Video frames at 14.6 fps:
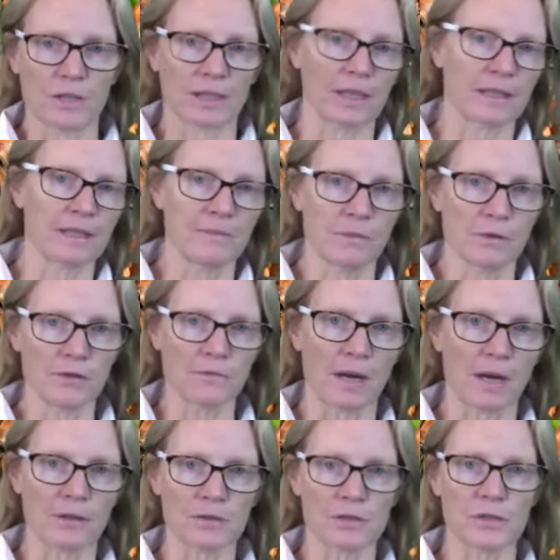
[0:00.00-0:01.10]
I can't improve
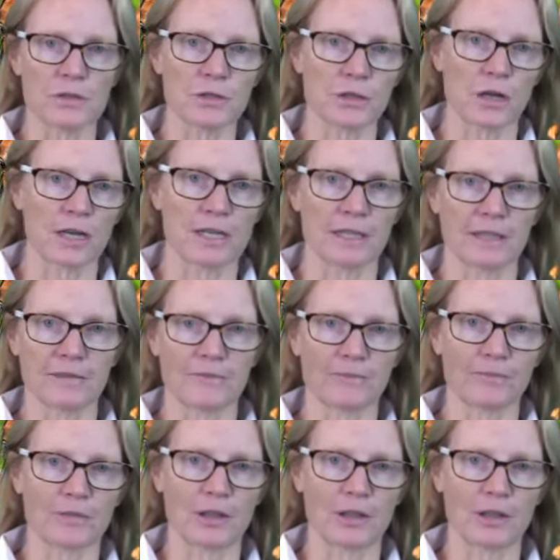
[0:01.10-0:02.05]
my horse's training.